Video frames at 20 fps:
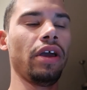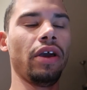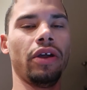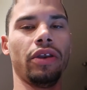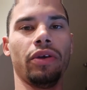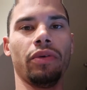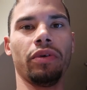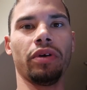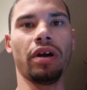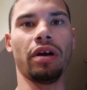
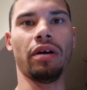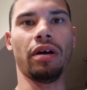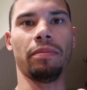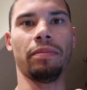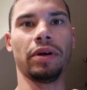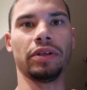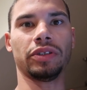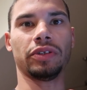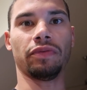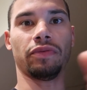and doing a
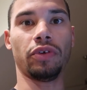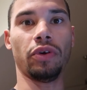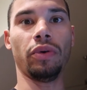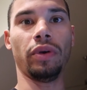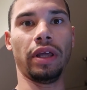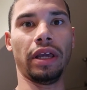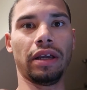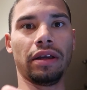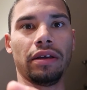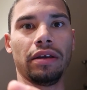bunch of
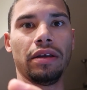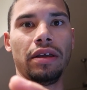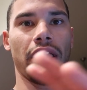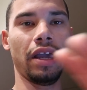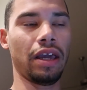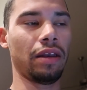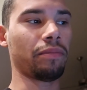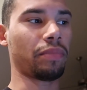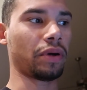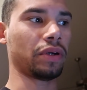tuning
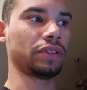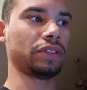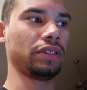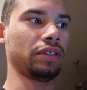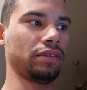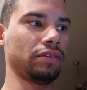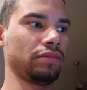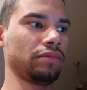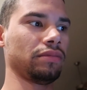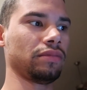in
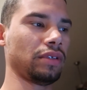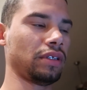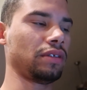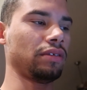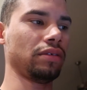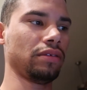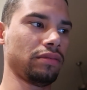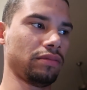person